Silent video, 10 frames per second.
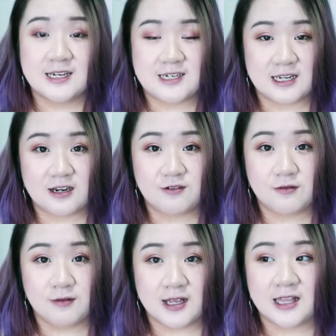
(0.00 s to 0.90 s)
didn't
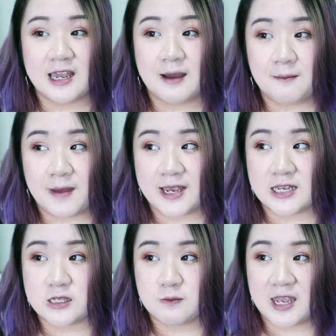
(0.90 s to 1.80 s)
really
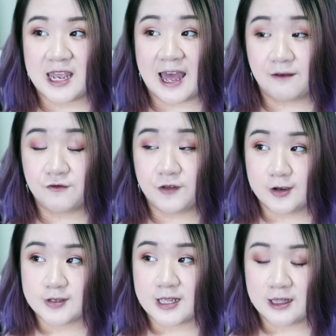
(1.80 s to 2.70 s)
amaze me at first.